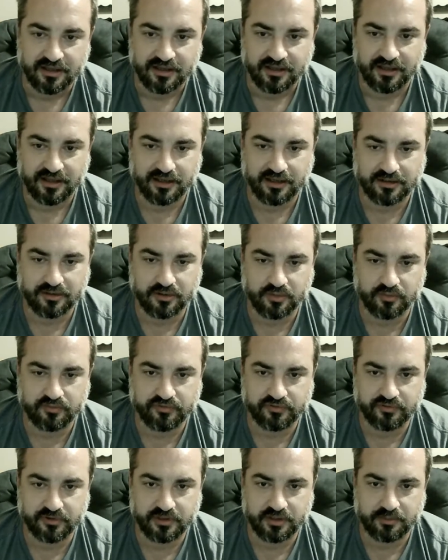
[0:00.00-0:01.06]
and
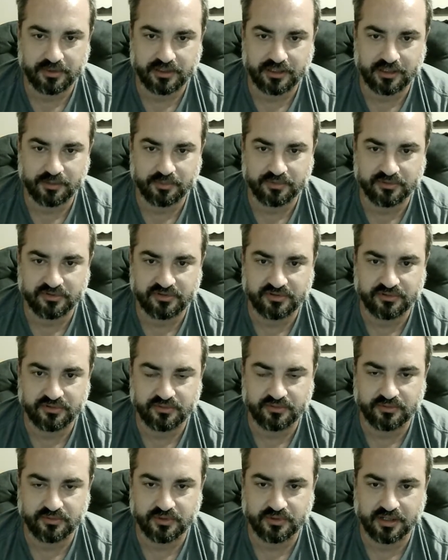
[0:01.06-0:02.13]
hopefully be able
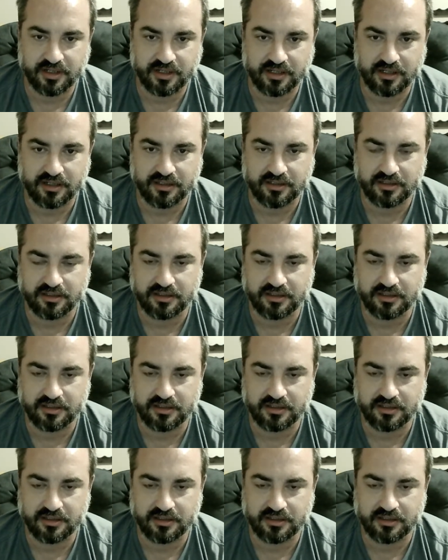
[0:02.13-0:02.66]
to